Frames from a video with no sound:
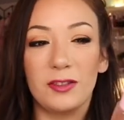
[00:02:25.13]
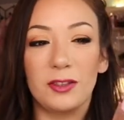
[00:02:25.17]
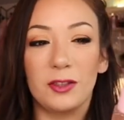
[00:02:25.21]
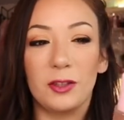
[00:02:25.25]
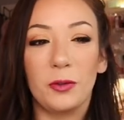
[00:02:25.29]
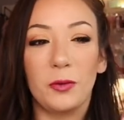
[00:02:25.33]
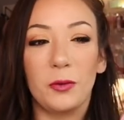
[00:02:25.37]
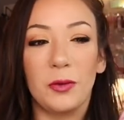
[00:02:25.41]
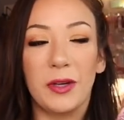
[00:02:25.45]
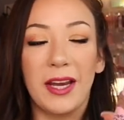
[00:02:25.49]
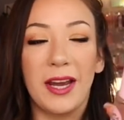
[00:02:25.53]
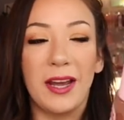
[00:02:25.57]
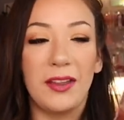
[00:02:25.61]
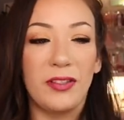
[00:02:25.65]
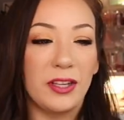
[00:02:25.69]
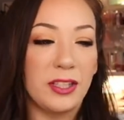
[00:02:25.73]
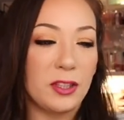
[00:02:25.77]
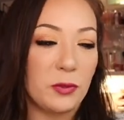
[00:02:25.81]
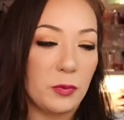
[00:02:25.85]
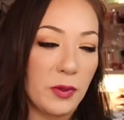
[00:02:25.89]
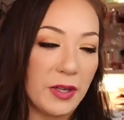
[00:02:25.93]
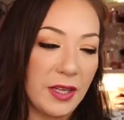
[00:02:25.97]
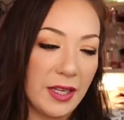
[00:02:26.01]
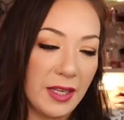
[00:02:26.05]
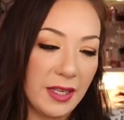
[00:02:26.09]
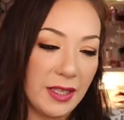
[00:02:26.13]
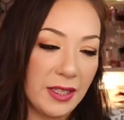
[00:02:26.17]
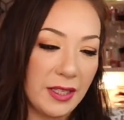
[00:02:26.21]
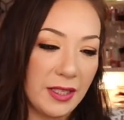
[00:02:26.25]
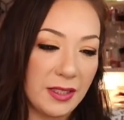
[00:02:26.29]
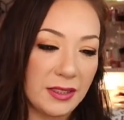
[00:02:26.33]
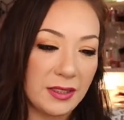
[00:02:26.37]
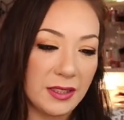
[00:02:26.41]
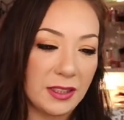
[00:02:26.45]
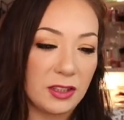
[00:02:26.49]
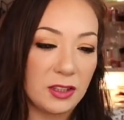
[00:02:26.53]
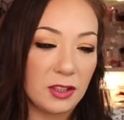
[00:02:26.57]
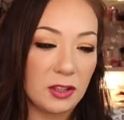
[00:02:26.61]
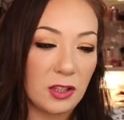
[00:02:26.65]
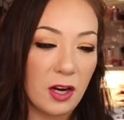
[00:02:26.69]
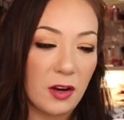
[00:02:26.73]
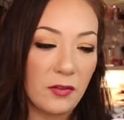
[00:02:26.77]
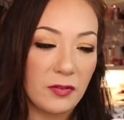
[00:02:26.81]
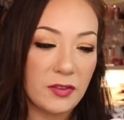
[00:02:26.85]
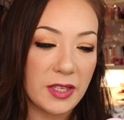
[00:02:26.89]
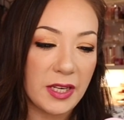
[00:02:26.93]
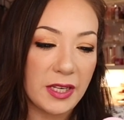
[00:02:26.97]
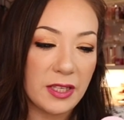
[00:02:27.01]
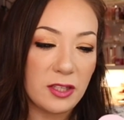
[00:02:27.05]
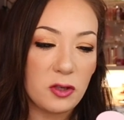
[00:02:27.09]
So yeah, this one is
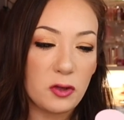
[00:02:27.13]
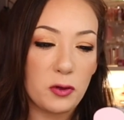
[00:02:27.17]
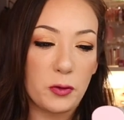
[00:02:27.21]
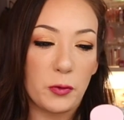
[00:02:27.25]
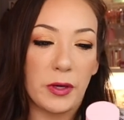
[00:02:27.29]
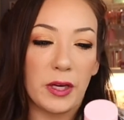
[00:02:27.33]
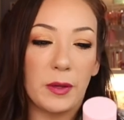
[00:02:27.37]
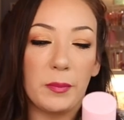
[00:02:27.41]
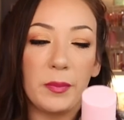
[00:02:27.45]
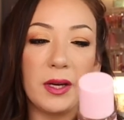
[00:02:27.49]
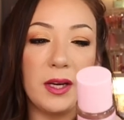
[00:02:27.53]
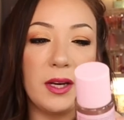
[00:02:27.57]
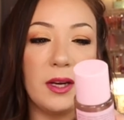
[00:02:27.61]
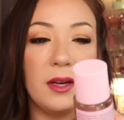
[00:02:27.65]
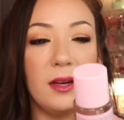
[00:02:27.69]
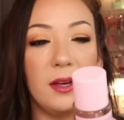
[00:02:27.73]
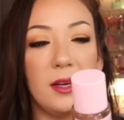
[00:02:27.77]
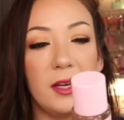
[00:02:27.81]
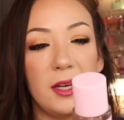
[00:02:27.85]
soft and dreamy.